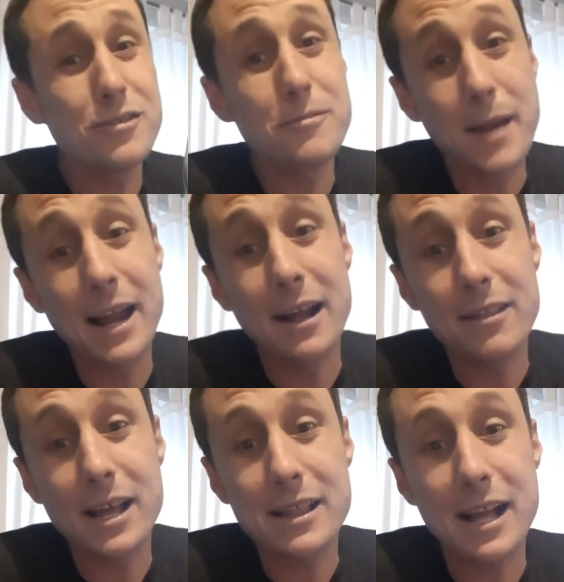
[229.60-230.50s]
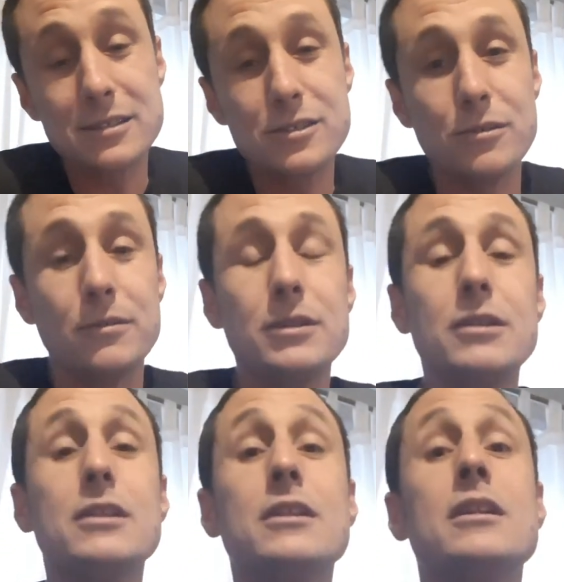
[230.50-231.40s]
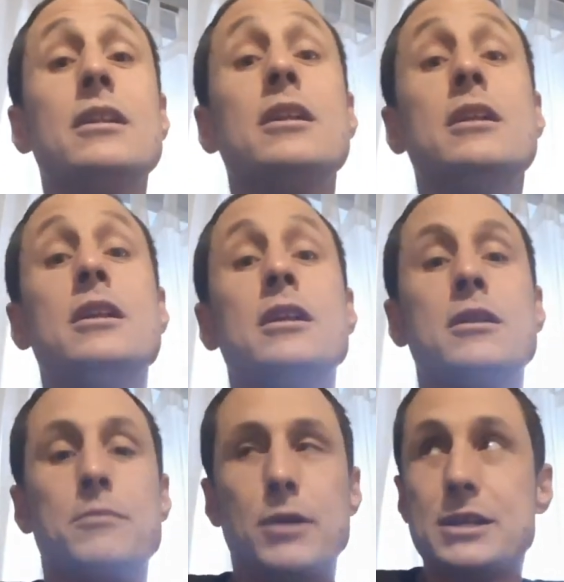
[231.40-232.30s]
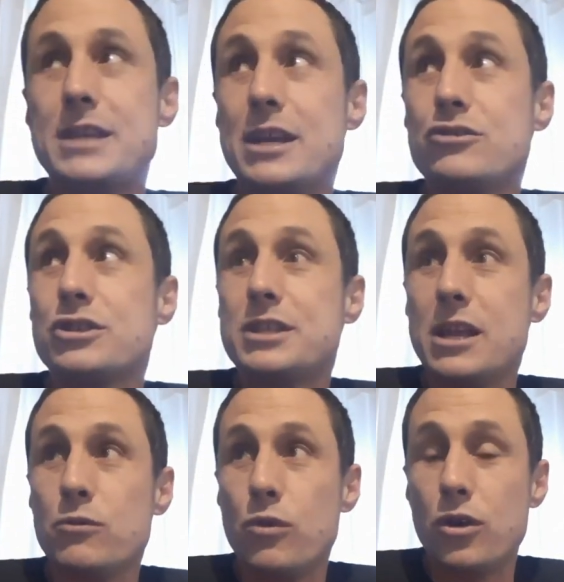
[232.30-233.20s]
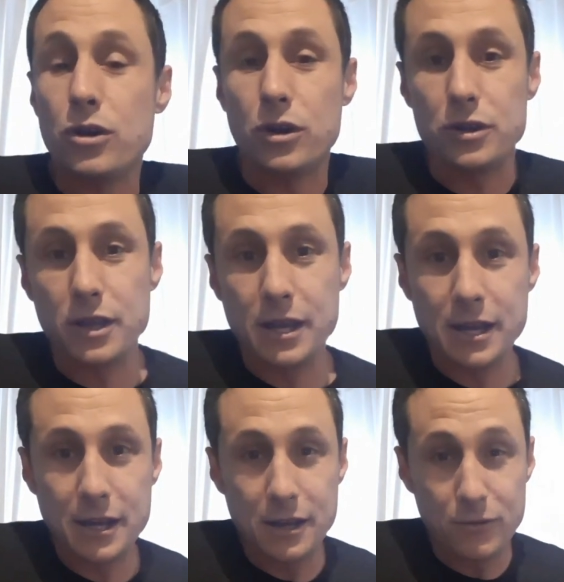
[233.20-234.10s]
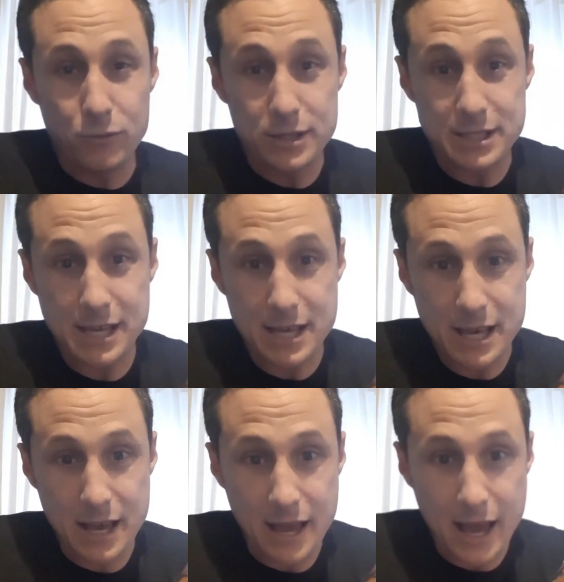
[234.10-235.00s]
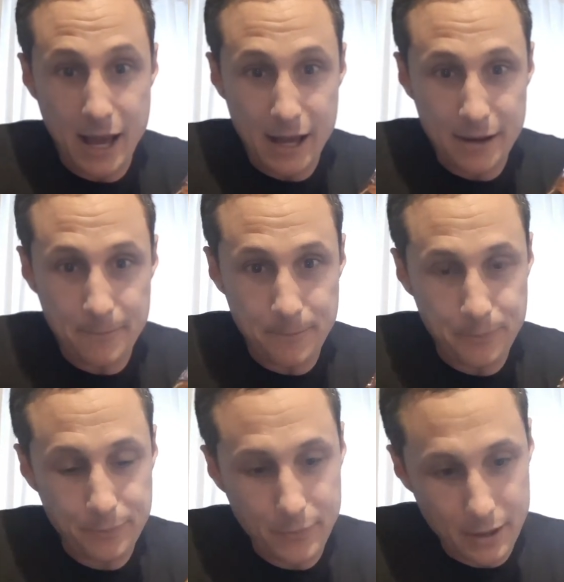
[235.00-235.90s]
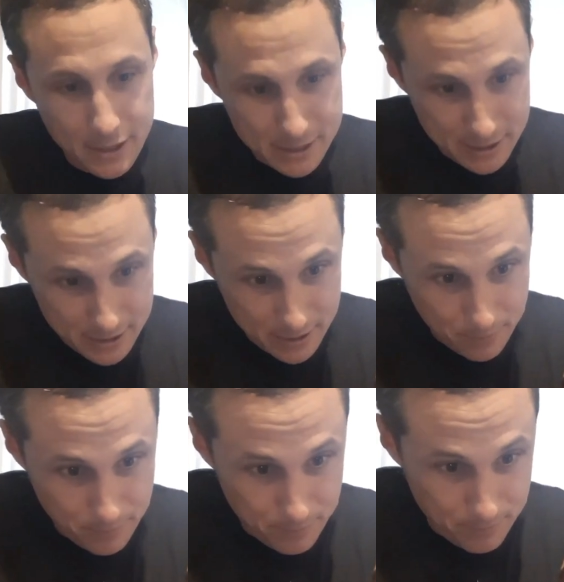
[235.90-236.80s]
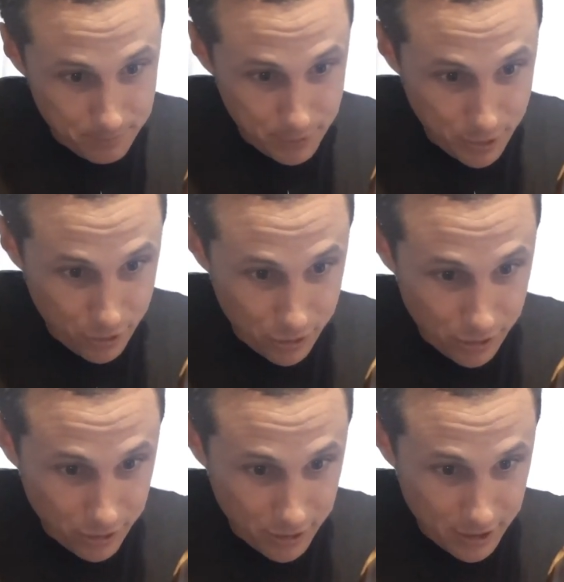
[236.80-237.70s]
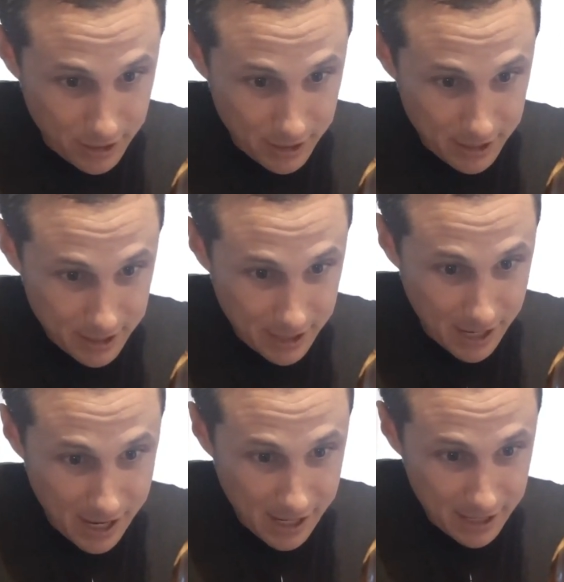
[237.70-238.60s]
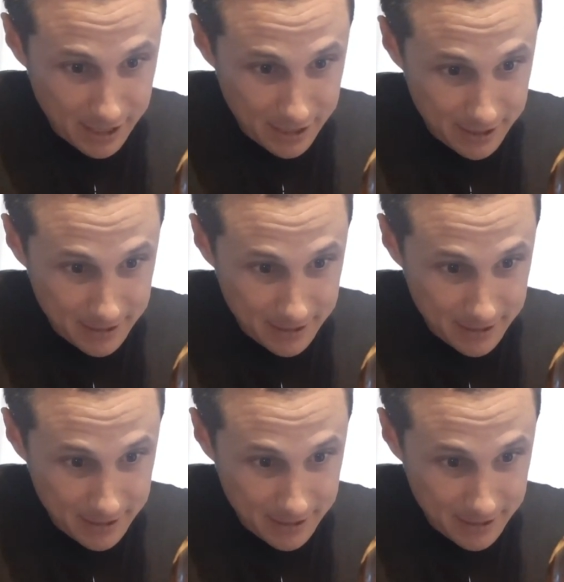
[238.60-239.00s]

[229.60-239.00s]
too, man. I like that too. But it's an interesting world of whiskey, and this is the pure kind